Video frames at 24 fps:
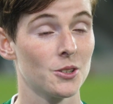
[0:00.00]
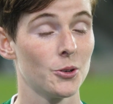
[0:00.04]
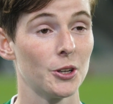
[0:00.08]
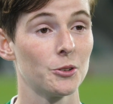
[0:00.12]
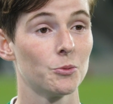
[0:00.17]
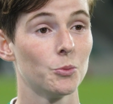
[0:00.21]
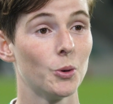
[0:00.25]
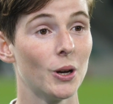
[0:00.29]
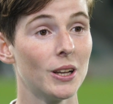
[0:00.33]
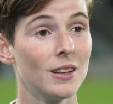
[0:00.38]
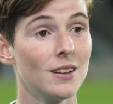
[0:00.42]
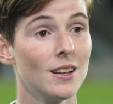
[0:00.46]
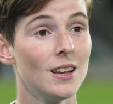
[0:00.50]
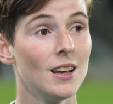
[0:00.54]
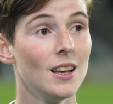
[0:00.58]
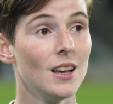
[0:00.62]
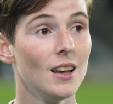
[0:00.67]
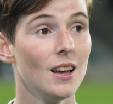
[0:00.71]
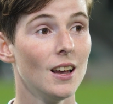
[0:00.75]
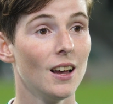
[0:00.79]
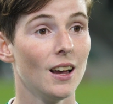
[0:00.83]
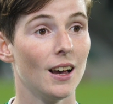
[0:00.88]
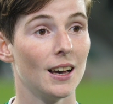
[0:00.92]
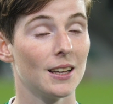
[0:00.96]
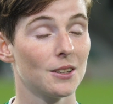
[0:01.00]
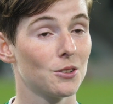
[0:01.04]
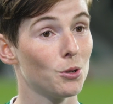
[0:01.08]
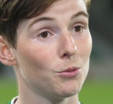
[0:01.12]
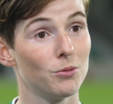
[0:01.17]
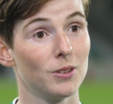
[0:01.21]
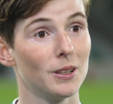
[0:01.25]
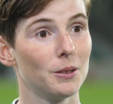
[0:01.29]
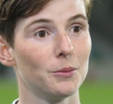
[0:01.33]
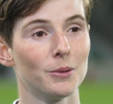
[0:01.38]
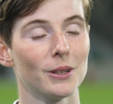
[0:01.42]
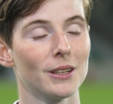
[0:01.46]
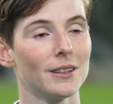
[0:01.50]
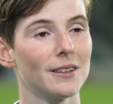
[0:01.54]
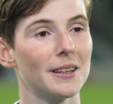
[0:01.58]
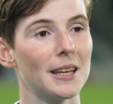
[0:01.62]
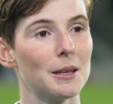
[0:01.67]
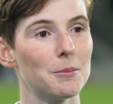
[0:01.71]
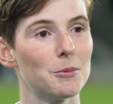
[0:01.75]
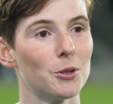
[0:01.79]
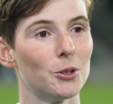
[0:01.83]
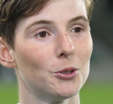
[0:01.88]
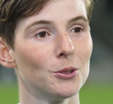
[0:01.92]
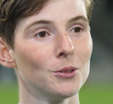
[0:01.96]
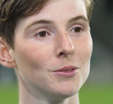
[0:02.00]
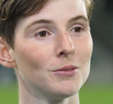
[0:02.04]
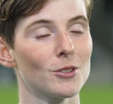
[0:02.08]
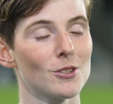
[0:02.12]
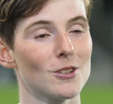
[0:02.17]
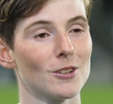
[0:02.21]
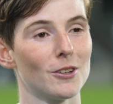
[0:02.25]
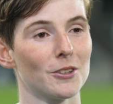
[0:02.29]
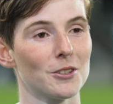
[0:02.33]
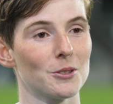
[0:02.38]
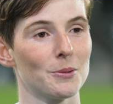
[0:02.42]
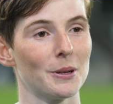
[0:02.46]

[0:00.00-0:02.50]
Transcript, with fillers: to go out and win and hopefully we can keep going for as long